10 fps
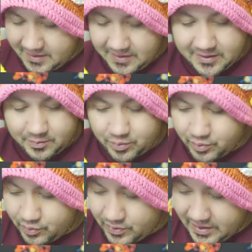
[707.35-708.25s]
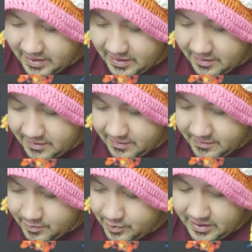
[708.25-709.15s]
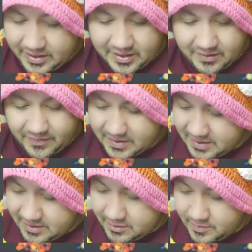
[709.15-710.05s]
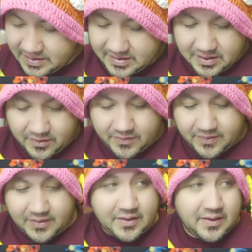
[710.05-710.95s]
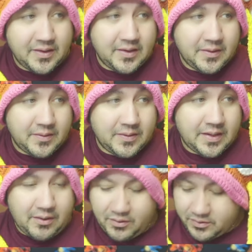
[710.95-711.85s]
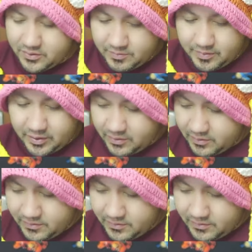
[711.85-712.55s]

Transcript: is pretty pretty good if I say so myself. We got Ultra Ball.